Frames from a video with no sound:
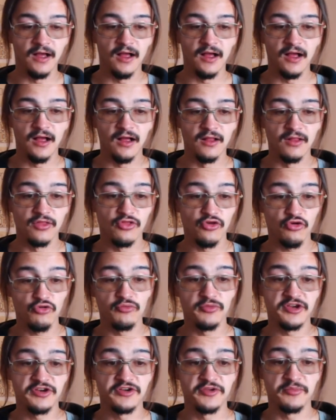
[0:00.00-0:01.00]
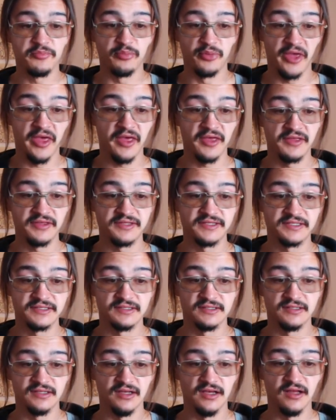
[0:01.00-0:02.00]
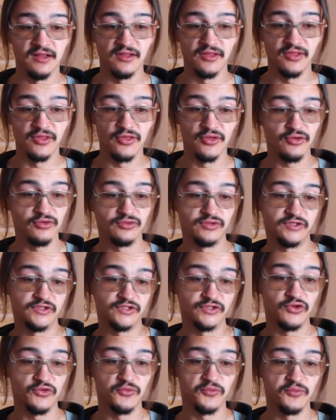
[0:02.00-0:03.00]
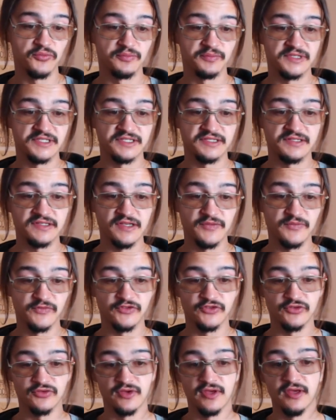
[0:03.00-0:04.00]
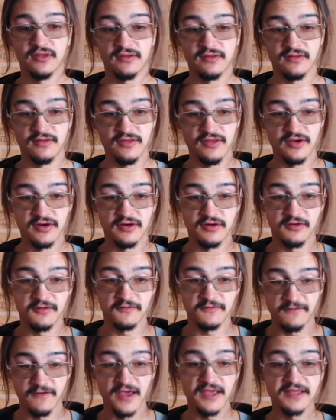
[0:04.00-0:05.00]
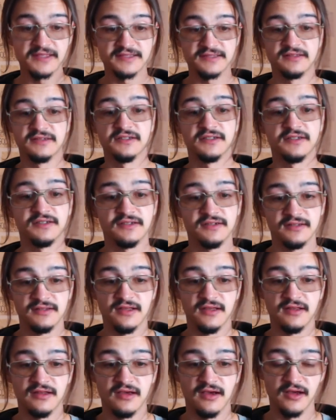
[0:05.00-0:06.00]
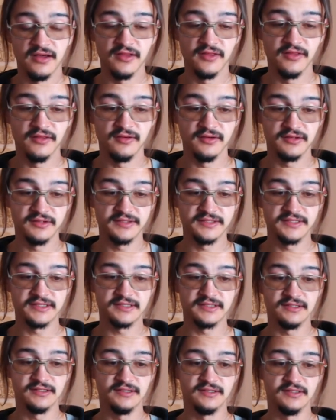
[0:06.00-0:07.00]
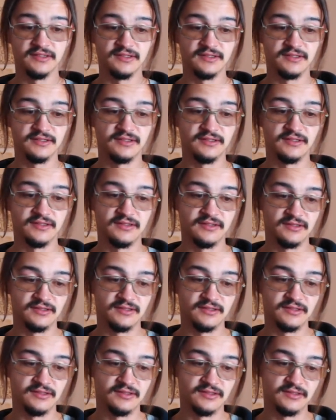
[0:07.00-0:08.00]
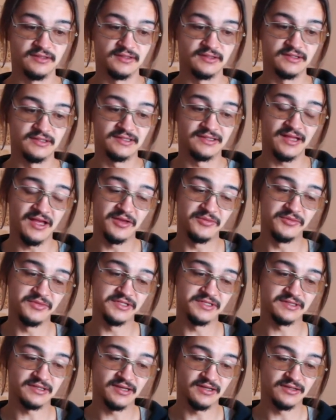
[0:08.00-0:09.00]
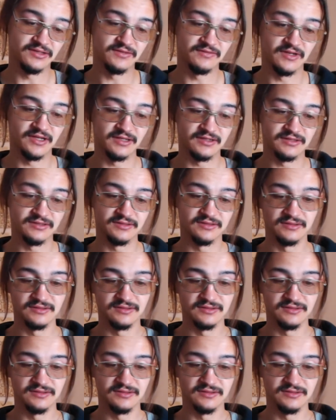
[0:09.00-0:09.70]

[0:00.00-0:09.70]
although many paths, although some seem to get there faster than others, uh, time is kind of like a